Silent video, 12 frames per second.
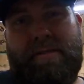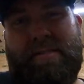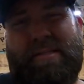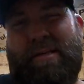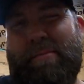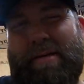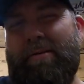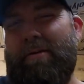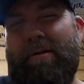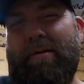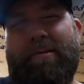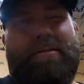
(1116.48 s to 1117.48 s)
this is coming out in
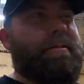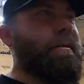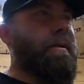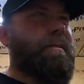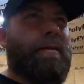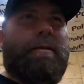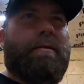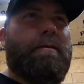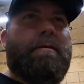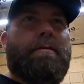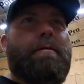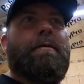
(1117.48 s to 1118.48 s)
August, I think.
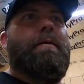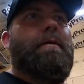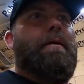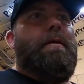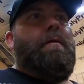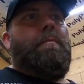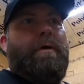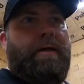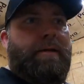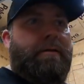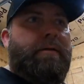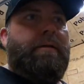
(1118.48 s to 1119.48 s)

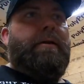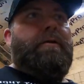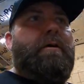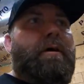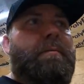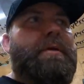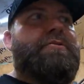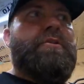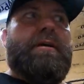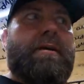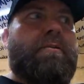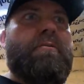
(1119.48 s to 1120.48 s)
But, you know, I've been
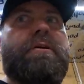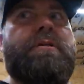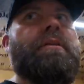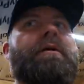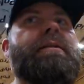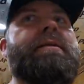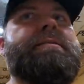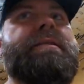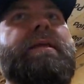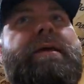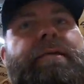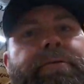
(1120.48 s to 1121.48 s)
trying to crunch a lot of these
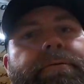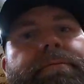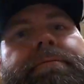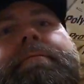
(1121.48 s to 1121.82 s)
together.